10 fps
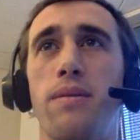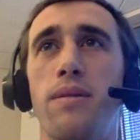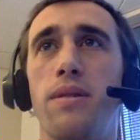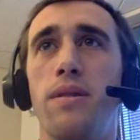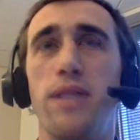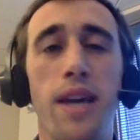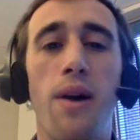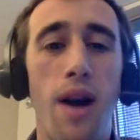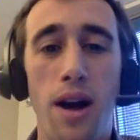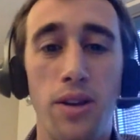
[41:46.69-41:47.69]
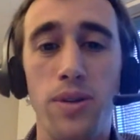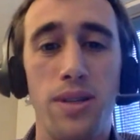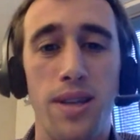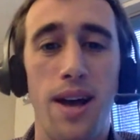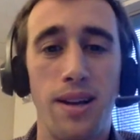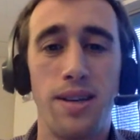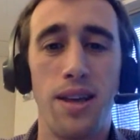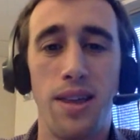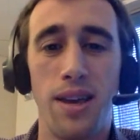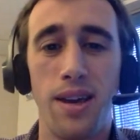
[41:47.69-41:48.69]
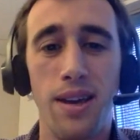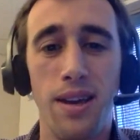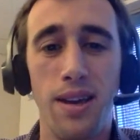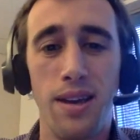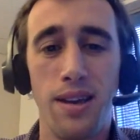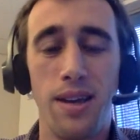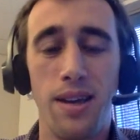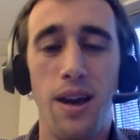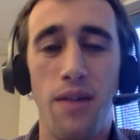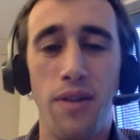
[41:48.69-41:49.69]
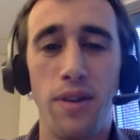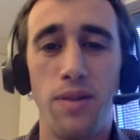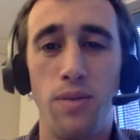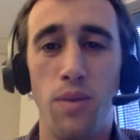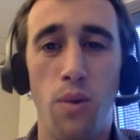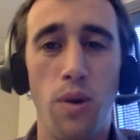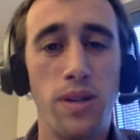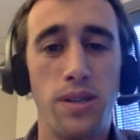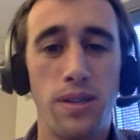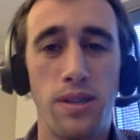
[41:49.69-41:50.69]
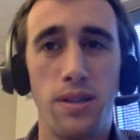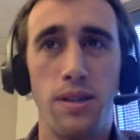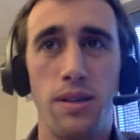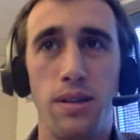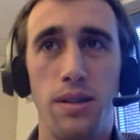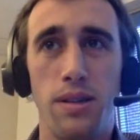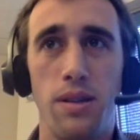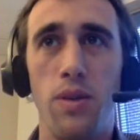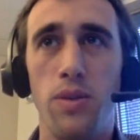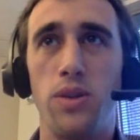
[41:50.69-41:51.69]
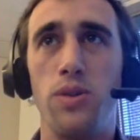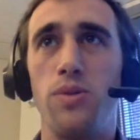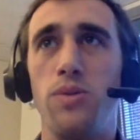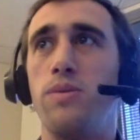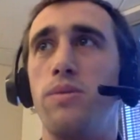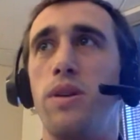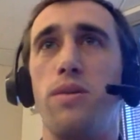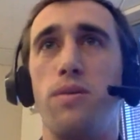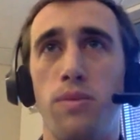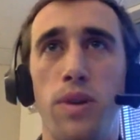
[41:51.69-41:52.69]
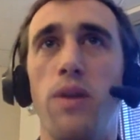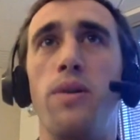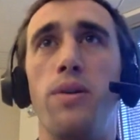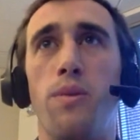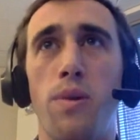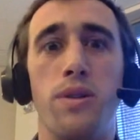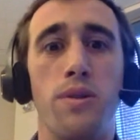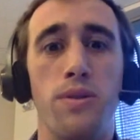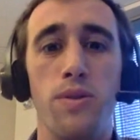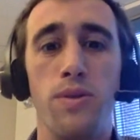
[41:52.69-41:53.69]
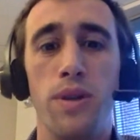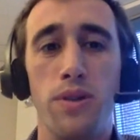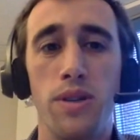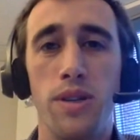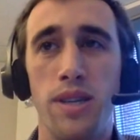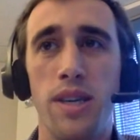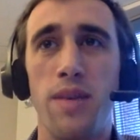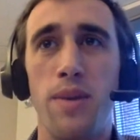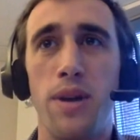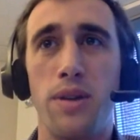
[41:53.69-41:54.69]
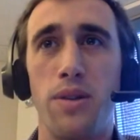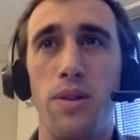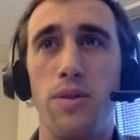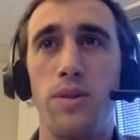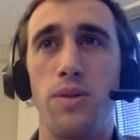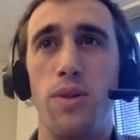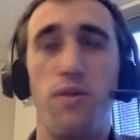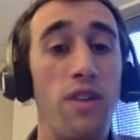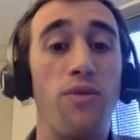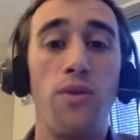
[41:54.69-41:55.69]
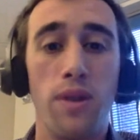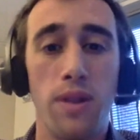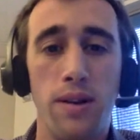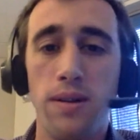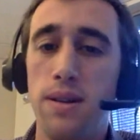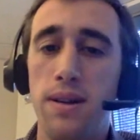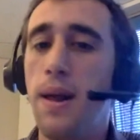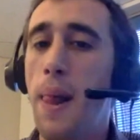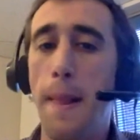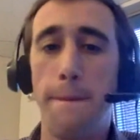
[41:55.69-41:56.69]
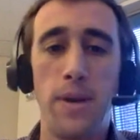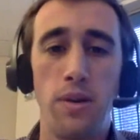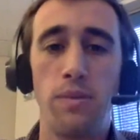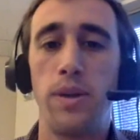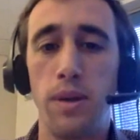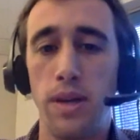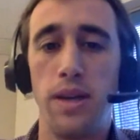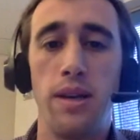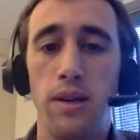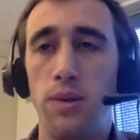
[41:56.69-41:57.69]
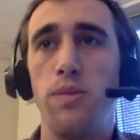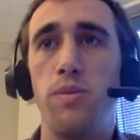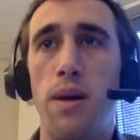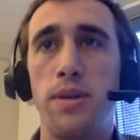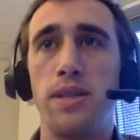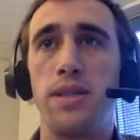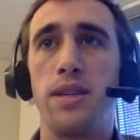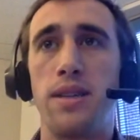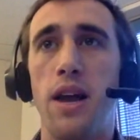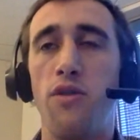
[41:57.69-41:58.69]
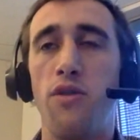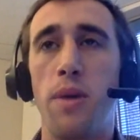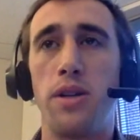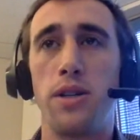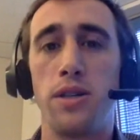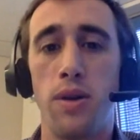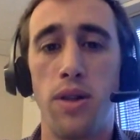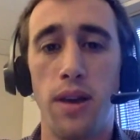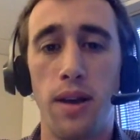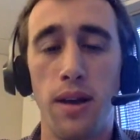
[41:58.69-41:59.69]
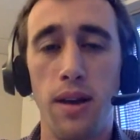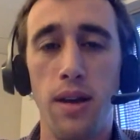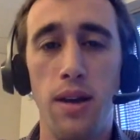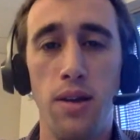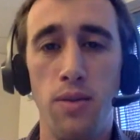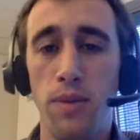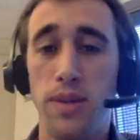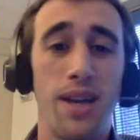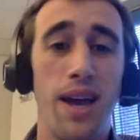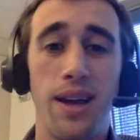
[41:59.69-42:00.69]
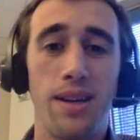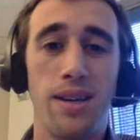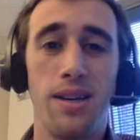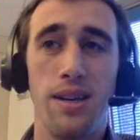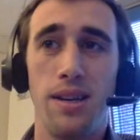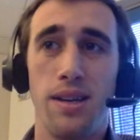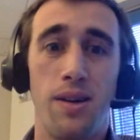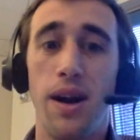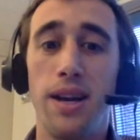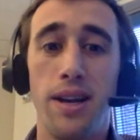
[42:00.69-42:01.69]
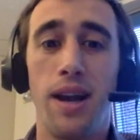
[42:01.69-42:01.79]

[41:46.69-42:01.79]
see how God uses that, because I think he often rewards those who, we know he rewards those who diligently seek him, and also those who are faithful with little. He promises to set over much. And so I think when we say, all right, I